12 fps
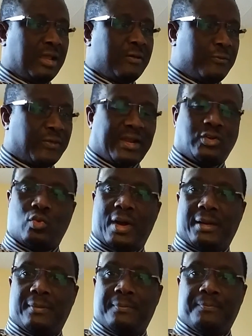Fact
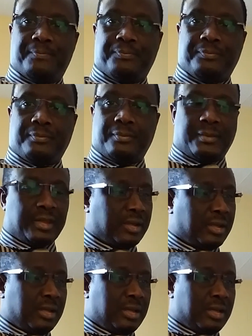1.
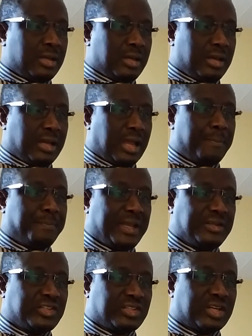
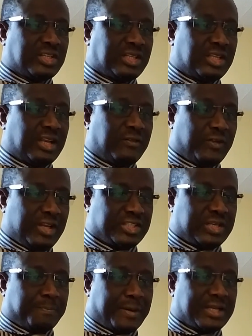Campaign strategy reveals
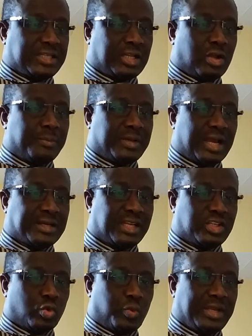the party
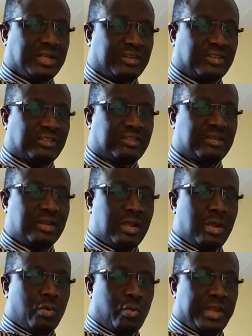cartel's weaknesses,
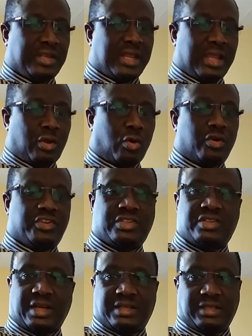which they call
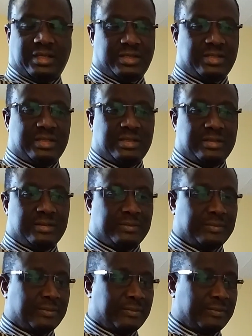strategies.
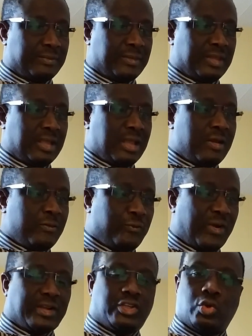
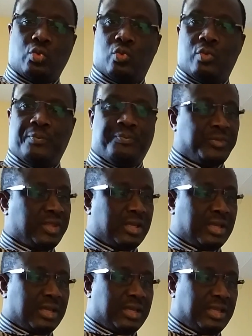Fact 2.
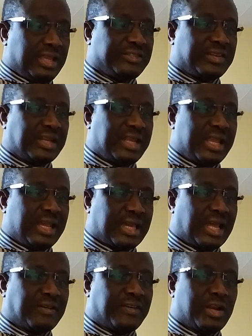Yesterday, a
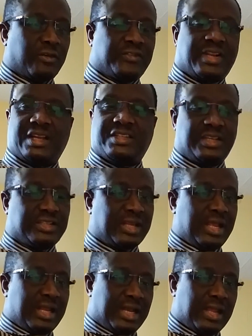caravan of taxis
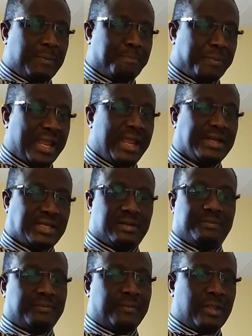they paid
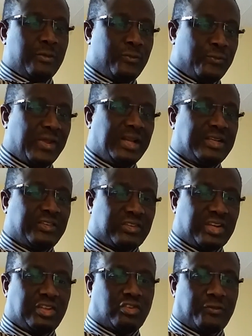filled the
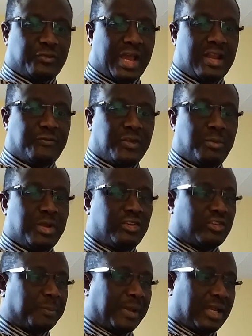streets of Cardiff
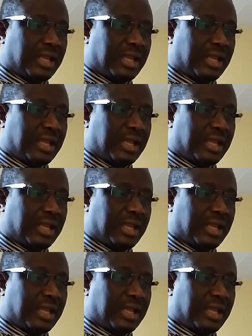Municipal